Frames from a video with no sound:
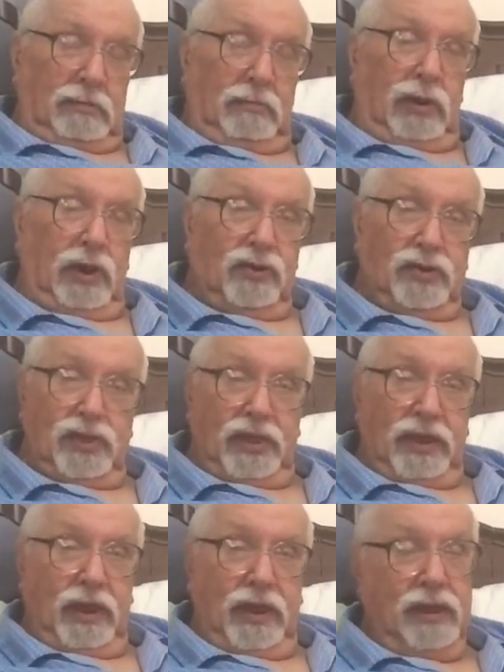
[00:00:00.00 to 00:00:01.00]
plus
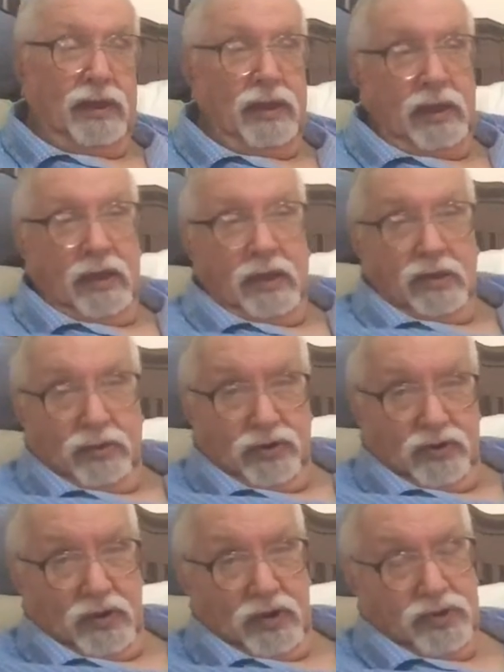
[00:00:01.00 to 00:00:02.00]
the
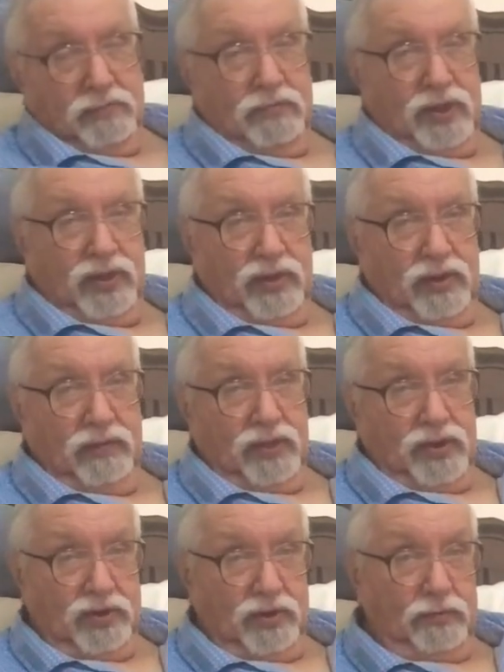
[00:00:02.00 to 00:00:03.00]
construction methods of the
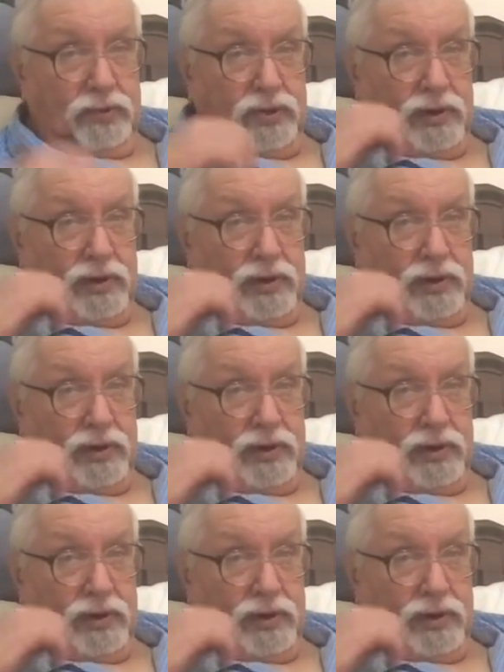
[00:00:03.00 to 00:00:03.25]
ships,